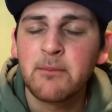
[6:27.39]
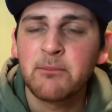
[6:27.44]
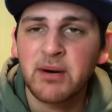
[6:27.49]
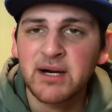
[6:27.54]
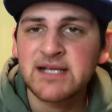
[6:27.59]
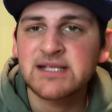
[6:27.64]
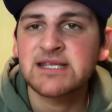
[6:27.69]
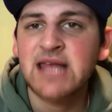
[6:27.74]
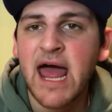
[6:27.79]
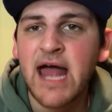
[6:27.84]

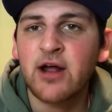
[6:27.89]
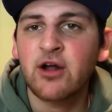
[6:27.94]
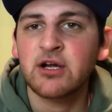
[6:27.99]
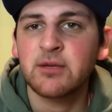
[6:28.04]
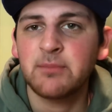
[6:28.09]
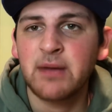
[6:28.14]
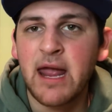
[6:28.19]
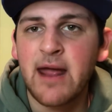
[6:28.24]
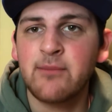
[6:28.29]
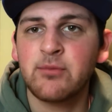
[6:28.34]
But is that going
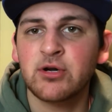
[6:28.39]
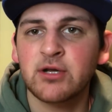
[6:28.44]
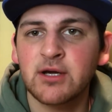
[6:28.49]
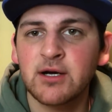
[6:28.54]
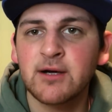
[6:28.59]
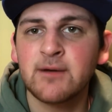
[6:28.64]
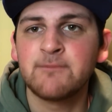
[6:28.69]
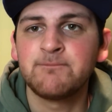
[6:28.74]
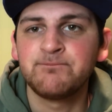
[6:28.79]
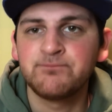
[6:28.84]
to be able
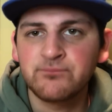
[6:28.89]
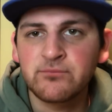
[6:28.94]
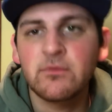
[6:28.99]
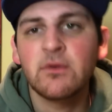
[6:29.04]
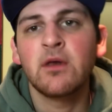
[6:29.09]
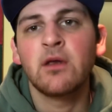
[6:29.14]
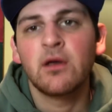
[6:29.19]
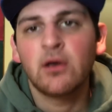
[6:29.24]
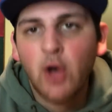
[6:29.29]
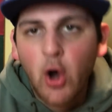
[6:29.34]
to
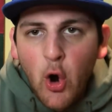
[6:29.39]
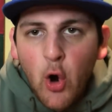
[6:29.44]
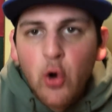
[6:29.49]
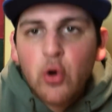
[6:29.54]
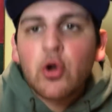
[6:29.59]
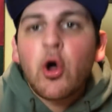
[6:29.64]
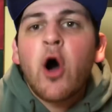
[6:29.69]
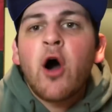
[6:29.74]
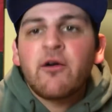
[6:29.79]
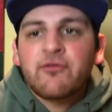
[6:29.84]

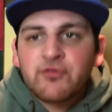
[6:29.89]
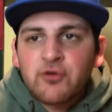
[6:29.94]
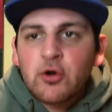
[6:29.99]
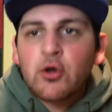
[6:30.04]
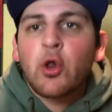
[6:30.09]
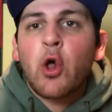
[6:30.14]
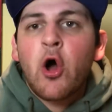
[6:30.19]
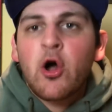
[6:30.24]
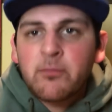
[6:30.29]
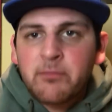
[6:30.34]
hold off for
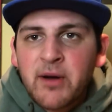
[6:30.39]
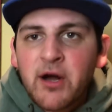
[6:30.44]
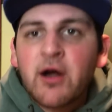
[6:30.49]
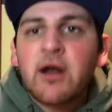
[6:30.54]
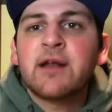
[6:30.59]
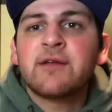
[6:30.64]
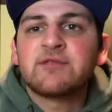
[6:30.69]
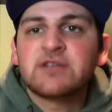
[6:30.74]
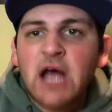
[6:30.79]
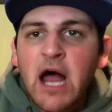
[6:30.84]
a long
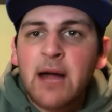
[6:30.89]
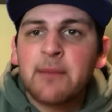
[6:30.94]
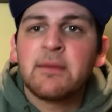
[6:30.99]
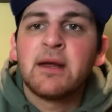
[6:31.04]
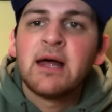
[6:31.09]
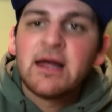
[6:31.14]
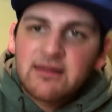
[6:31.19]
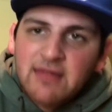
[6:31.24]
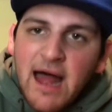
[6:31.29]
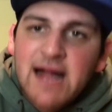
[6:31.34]
period of time?
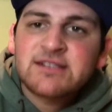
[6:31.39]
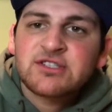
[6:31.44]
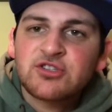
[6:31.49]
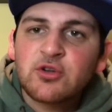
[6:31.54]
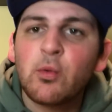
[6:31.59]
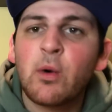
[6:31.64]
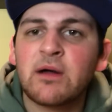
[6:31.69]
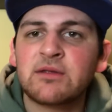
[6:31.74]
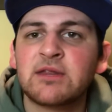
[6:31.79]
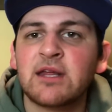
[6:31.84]
That's
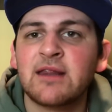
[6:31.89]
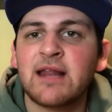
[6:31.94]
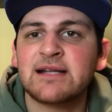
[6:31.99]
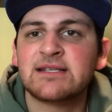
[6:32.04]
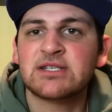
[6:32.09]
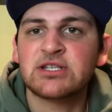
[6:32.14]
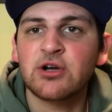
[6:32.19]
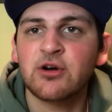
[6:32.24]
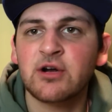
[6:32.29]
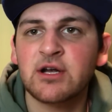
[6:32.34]
the one thing
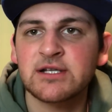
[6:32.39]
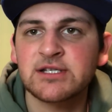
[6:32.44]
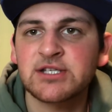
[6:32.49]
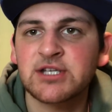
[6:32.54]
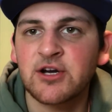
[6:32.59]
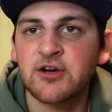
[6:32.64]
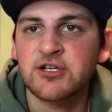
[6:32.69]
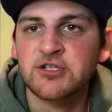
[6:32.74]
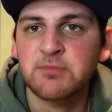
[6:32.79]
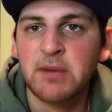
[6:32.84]
that still
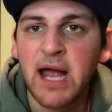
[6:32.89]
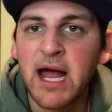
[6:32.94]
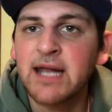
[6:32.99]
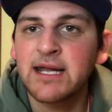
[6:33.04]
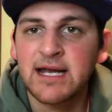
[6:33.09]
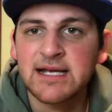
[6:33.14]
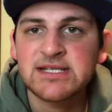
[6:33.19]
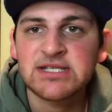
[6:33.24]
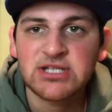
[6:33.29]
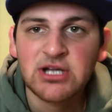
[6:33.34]
concerns me.
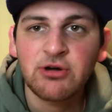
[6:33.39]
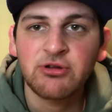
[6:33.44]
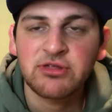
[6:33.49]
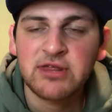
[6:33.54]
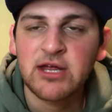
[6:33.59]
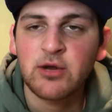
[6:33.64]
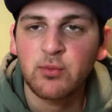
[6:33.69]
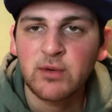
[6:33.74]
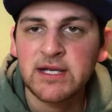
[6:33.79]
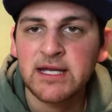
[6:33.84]
And I still
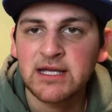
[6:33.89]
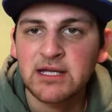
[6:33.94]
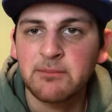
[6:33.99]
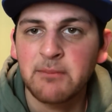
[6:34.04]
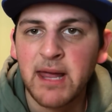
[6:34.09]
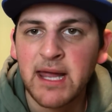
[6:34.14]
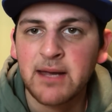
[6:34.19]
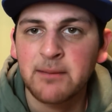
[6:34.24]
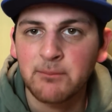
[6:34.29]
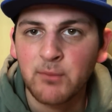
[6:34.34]
think we need to
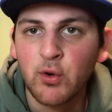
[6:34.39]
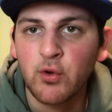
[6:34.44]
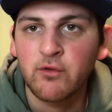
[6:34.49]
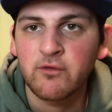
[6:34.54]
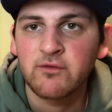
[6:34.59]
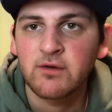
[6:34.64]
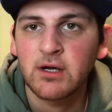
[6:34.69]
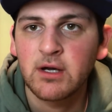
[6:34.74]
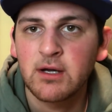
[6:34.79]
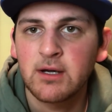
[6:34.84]
make a
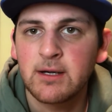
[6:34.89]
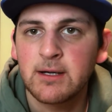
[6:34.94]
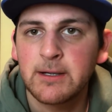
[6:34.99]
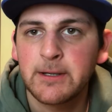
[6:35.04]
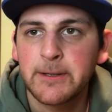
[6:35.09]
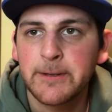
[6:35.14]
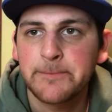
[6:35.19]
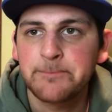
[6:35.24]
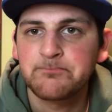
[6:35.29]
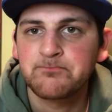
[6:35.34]
move.
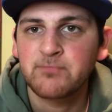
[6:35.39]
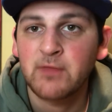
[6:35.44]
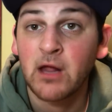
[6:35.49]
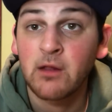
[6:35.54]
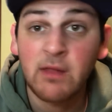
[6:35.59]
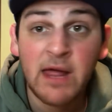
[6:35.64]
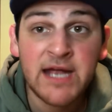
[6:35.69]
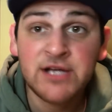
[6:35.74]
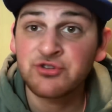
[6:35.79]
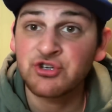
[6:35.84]

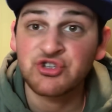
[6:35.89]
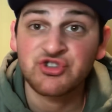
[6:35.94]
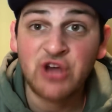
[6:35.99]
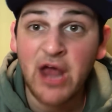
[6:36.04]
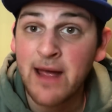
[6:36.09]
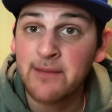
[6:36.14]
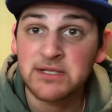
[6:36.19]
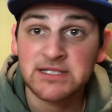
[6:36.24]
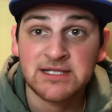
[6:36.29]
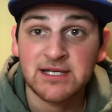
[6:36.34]
Landry
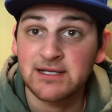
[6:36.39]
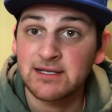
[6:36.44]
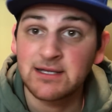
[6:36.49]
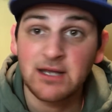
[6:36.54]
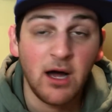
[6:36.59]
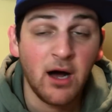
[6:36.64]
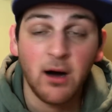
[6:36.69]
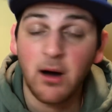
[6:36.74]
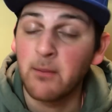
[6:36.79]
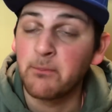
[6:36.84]
Shamet's
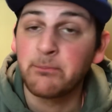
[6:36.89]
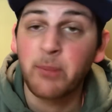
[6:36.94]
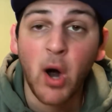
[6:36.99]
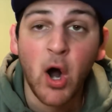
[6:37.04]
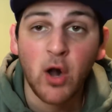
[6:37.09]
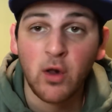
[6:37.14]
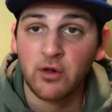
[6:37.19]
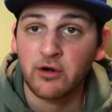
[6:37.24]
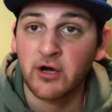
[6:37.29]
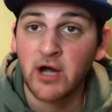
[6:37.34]
a
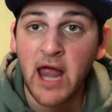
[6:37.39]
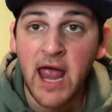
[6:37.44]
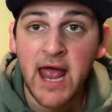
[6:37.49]
baller.